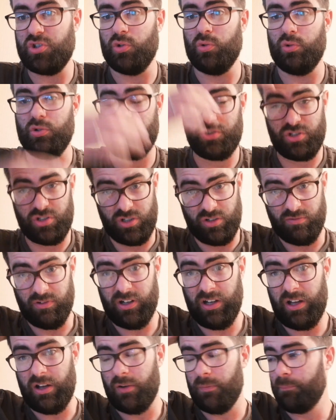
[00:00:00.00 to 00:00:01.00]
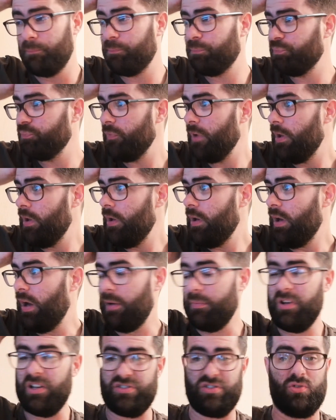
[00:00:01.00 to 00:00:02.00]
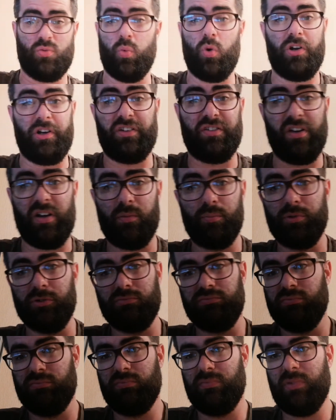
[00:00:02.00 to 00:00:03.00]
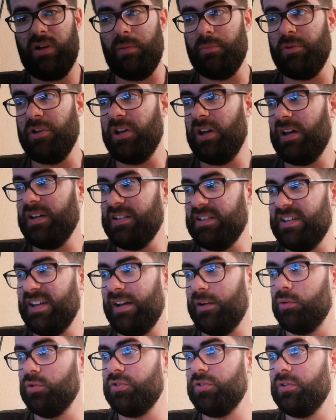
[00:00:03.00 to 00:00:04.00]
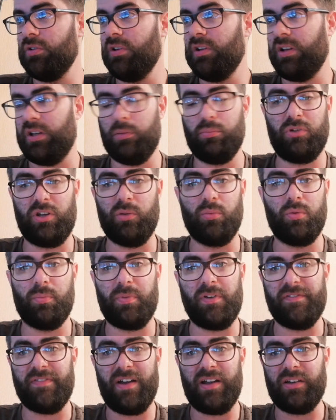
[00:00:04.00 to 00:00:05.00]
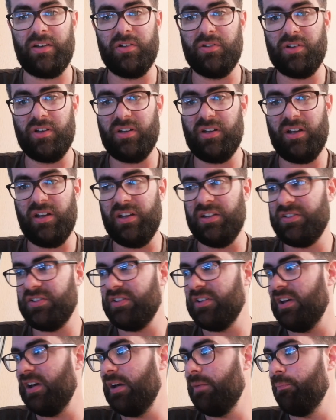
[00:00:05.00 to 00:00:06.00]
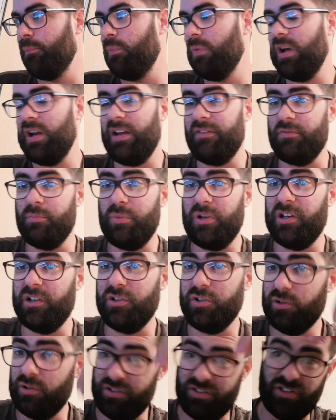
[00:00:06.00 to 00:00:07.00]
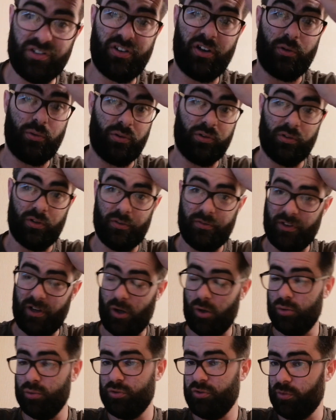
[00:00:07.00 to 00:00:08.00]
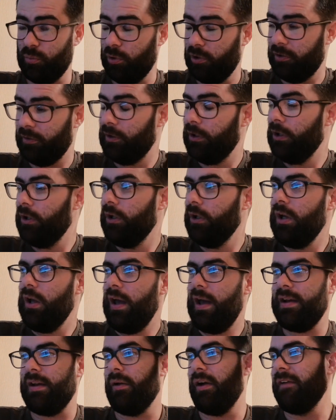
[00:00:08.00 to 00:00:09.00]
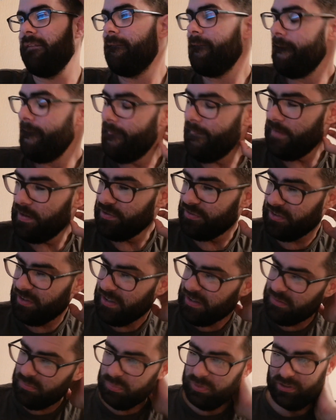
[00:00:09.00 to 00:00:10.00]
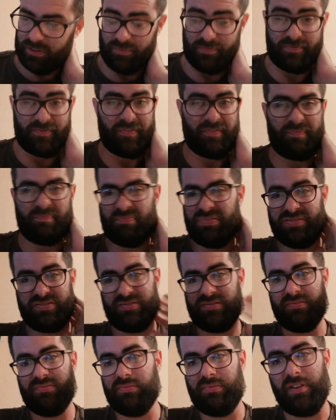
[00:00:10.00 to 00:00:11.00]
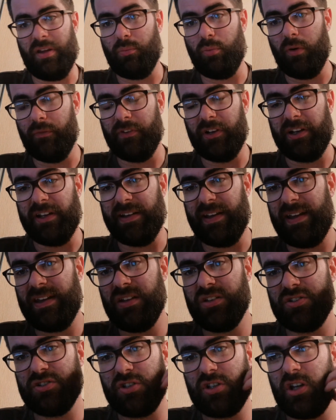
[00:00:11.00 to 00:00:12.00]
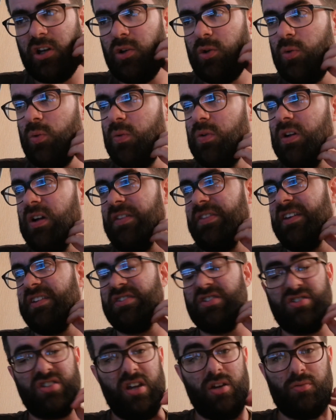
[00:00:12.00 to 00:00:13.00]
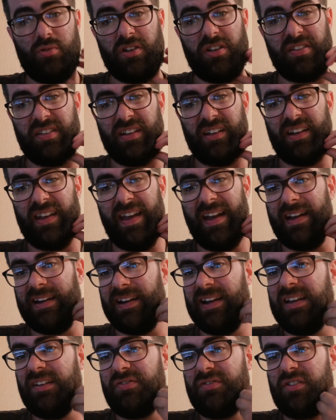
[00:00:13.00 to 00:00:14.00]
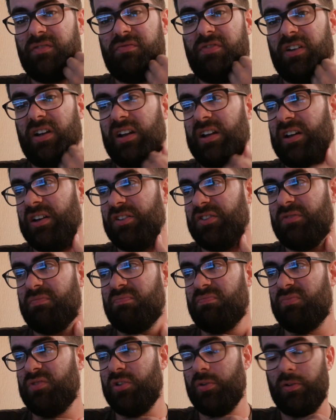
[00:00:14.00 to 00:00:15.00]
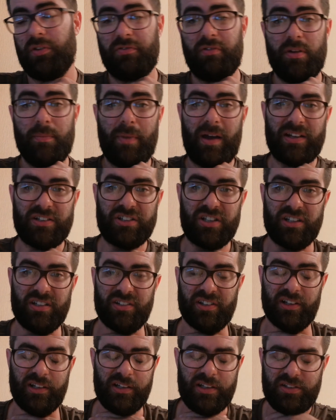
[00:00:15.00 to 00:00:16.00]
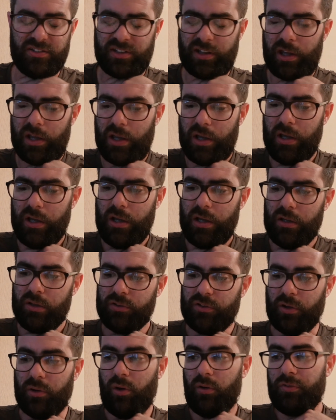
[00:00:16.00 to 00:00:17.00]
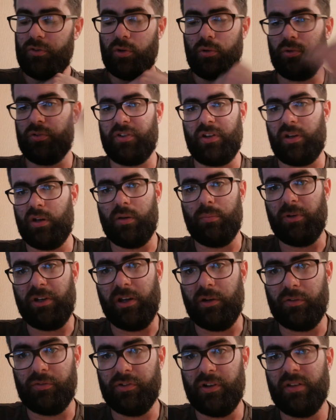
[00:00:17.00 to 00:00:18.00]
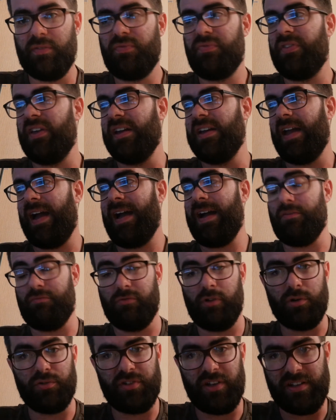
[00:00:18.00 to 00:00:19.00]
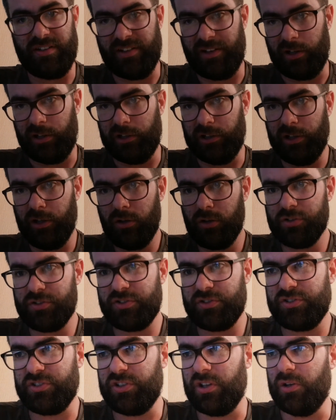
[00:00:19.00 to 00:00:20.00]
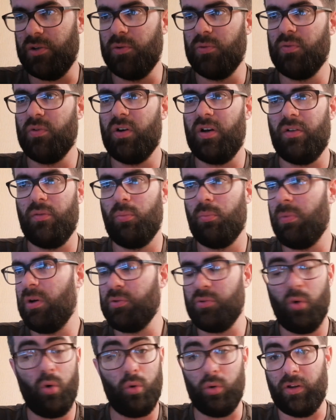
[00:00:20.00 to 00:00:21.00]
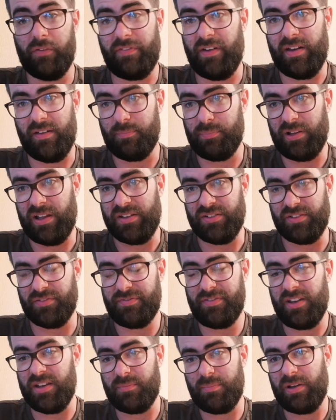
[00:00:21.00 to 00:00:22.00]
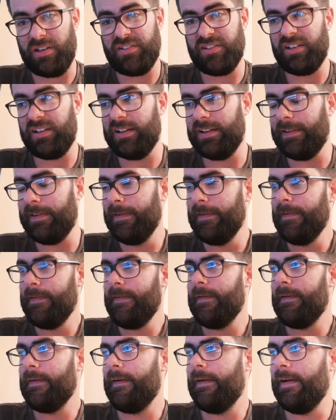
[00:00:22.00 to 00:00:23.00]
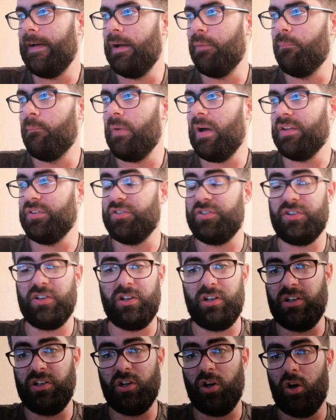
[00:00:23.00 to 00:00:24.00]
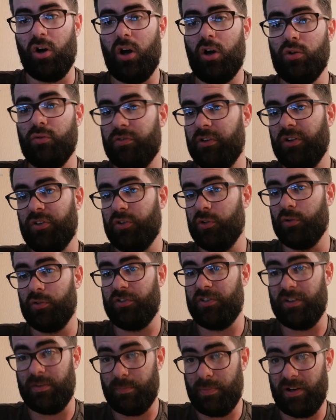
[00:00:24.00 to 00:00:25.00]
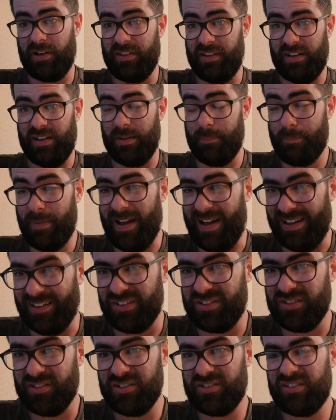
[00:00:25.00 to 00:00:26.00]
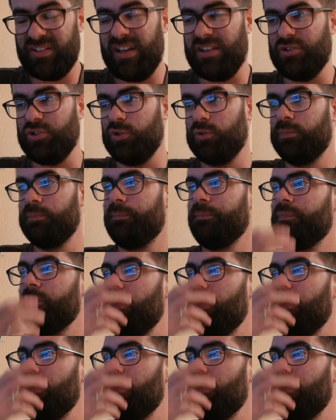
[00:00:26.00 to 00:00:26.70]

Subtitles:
source you rely on. I mean, that's just one example. I mean, I doubt Himki would be valued at €11 million in total over the whole squad. Anyway, Zenit, well, they've won the league ages ago. This is the only thing they had left for the last 2 or 3 match days at least. So, of course, they're going to be going for it. They have rotated a lot, so all of their players are fit, basically, and certainly not over-exhausted by the packed schedule.